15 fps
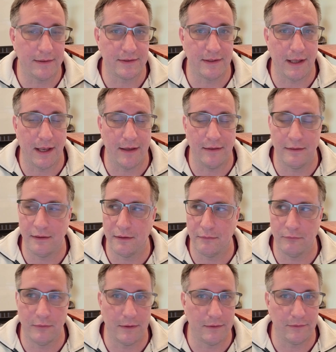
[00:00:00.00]
that there
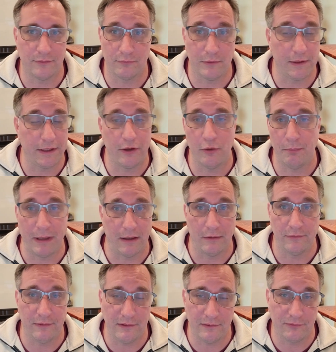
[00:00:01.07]
was really no
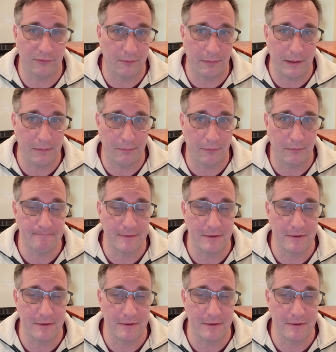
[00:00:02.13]
penalties for people.